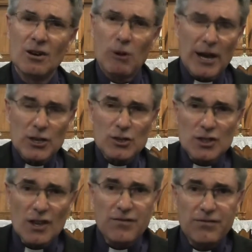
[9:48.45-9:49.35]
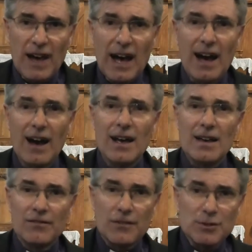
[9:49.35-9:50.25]
Why are you so far
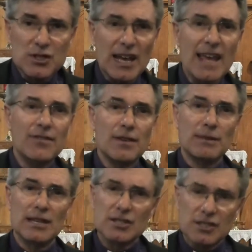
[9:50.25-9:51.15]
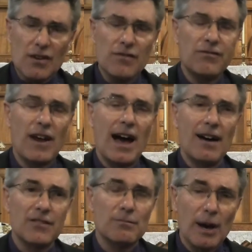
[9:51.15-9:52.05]
from saving me, so far
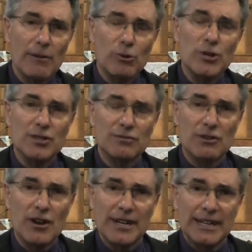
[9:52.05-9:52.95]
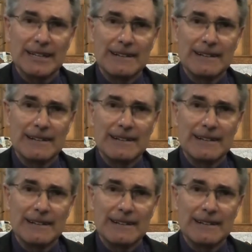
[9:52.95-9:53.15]
from my words of groaning?